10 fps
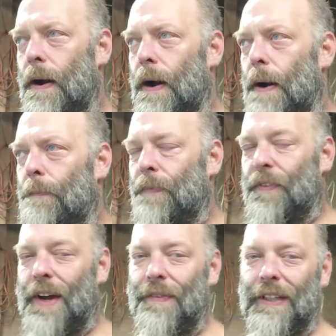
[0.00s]

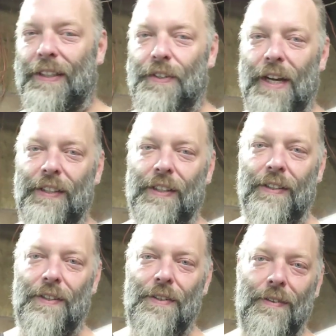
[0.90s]
If you have any
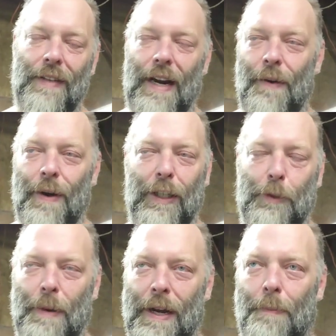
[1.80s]
suggestions, and I want
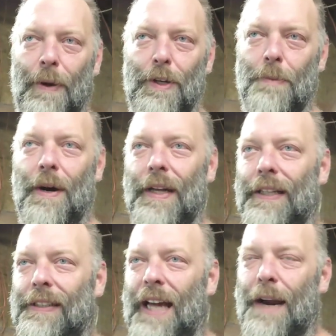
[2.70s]
to spend a bunch of money,
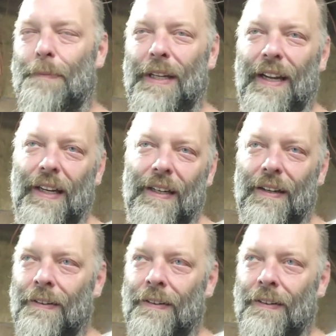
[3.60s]
this kind of be like